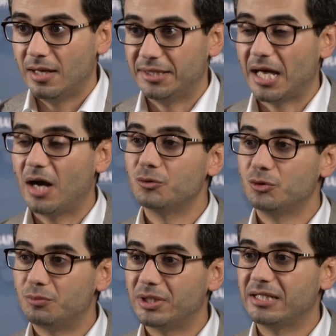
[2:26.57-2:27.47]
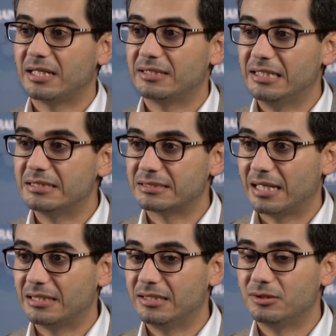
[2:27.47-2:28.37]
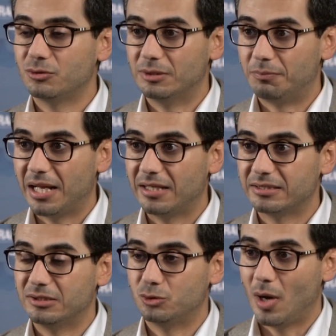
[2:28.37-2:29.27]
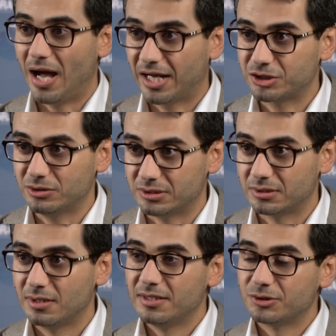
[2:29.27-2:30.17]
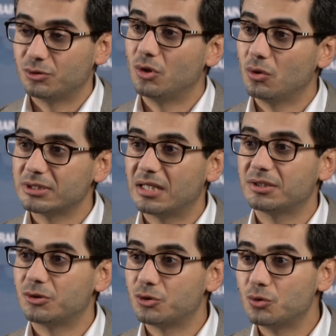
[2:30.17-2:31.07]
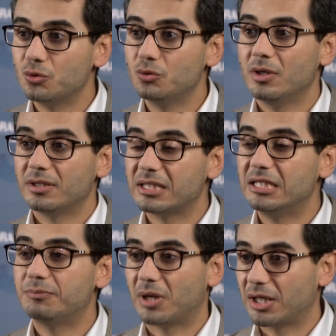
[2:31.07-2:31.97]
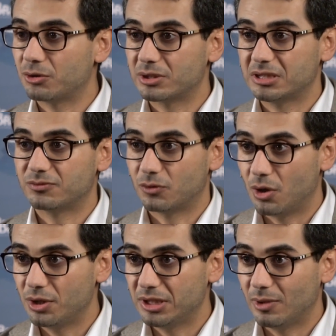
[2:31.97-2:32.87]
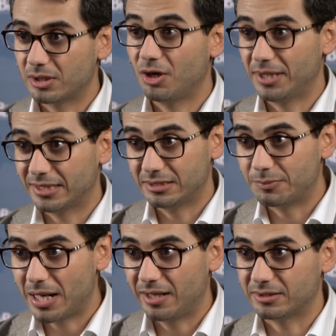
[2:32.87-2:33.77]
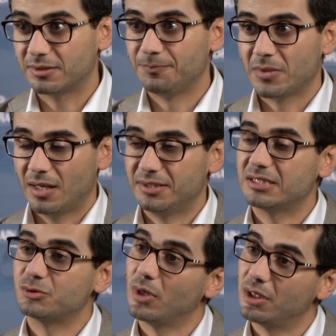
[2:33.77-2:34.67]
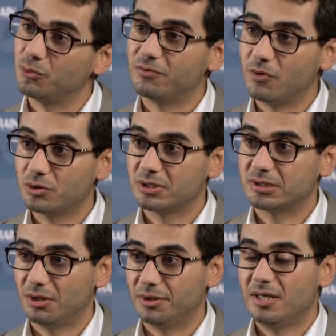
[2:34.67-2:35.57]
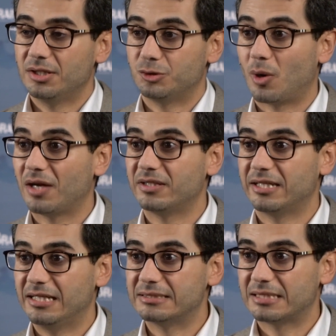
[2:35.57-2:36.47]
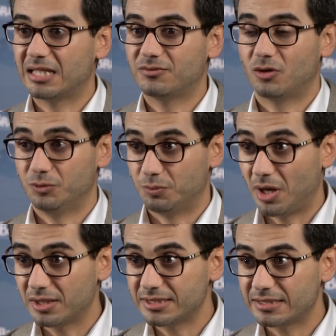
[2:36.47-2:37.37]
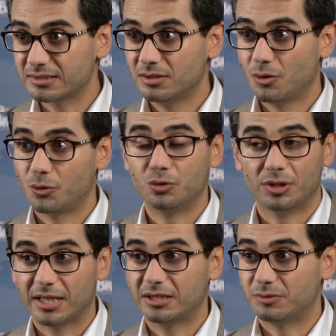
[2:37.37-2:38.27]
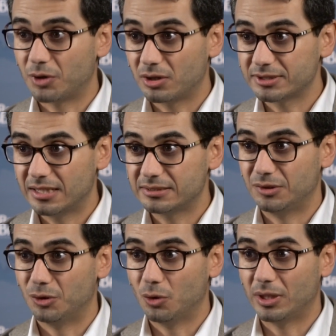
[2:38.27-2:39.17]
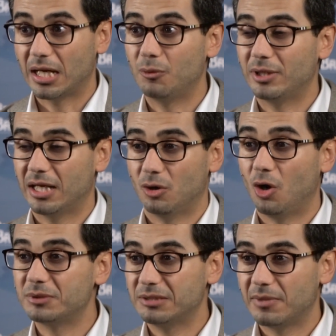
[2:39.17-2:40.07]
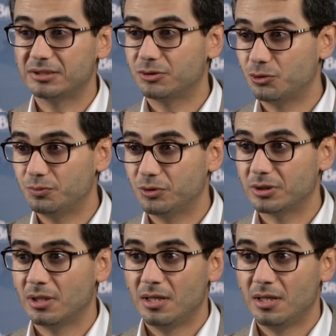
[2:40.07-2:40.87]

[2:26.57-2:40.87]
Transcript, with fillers: And how do you bring that insight into the plant, into actions? So those are the two key priorities for Honeywell Connected Plant. This is where we focus on driving insight from the process through connected process and knowing how we can optimize the throughput.